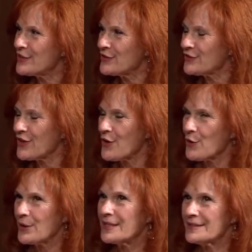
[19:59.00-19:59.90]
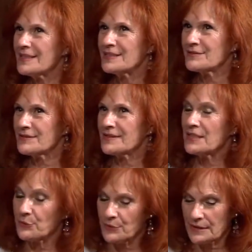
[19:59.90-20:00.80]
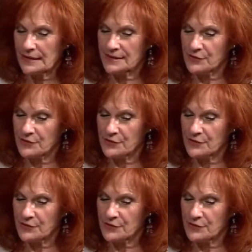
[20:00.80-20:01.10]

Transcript: So it really is